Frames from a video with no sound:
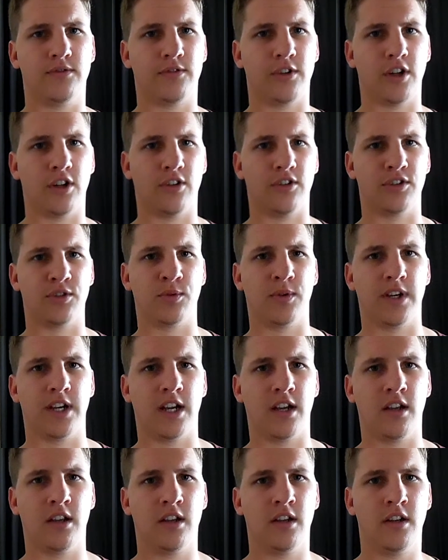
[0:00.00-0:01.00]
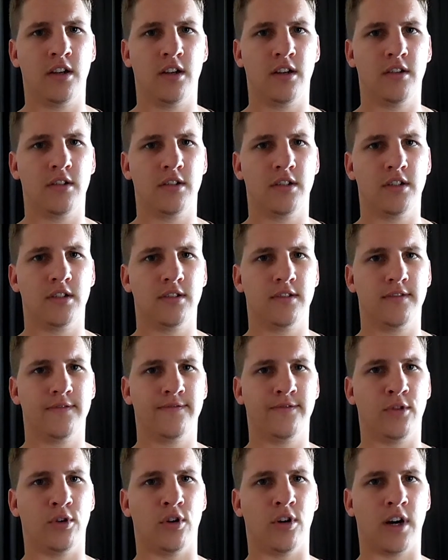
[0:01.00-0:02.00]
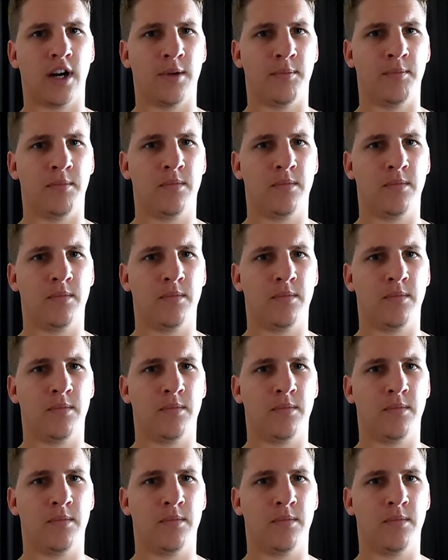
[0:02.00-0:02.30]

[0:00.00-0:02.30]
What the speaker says: follow on Twitter for,